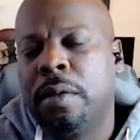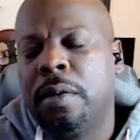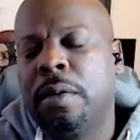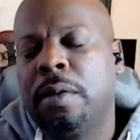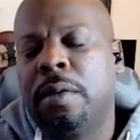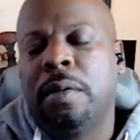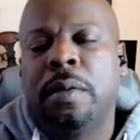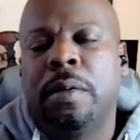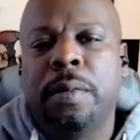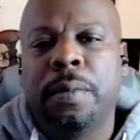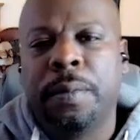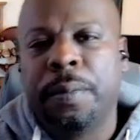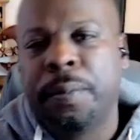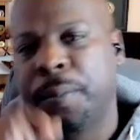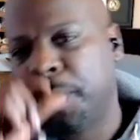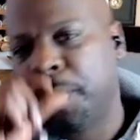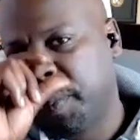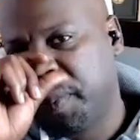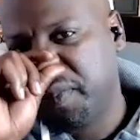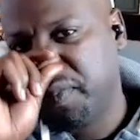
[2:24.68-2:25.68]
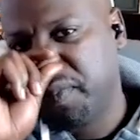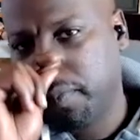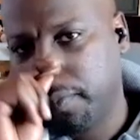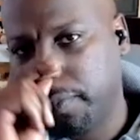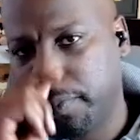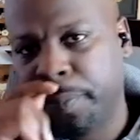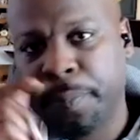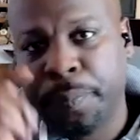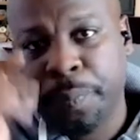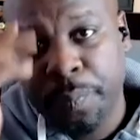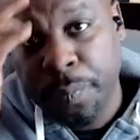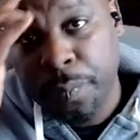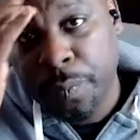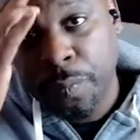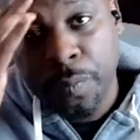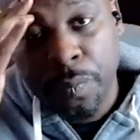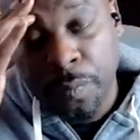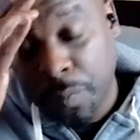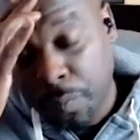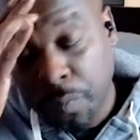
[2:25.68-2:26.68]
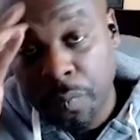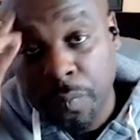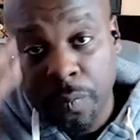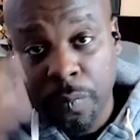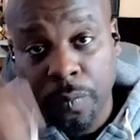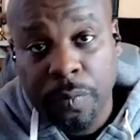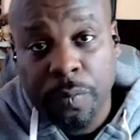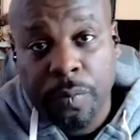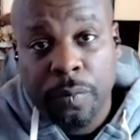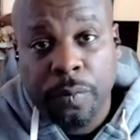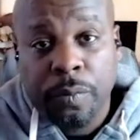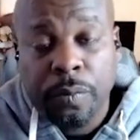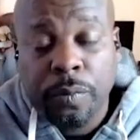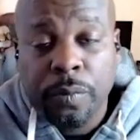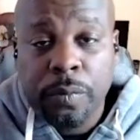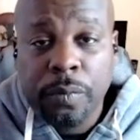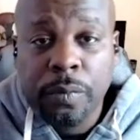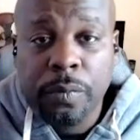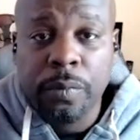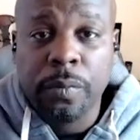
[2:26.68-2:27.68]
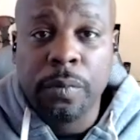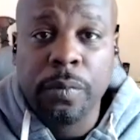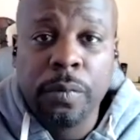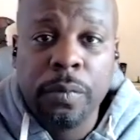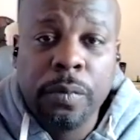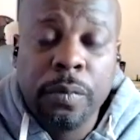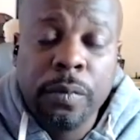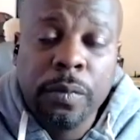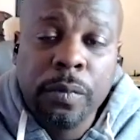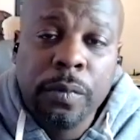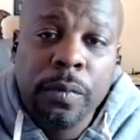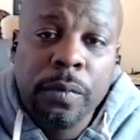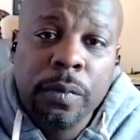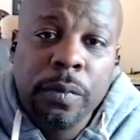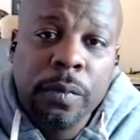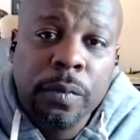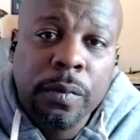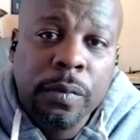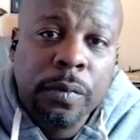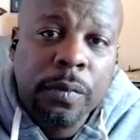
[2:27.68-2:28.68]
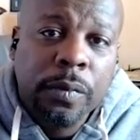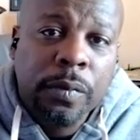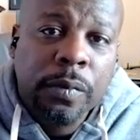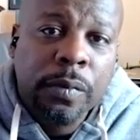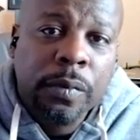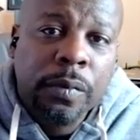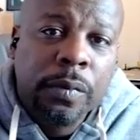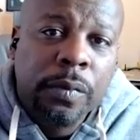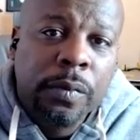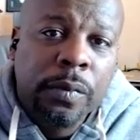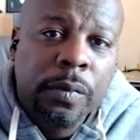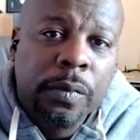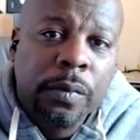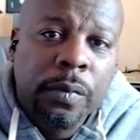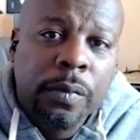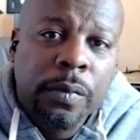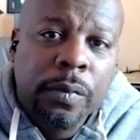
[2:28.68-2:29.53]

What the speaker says: (not speaking)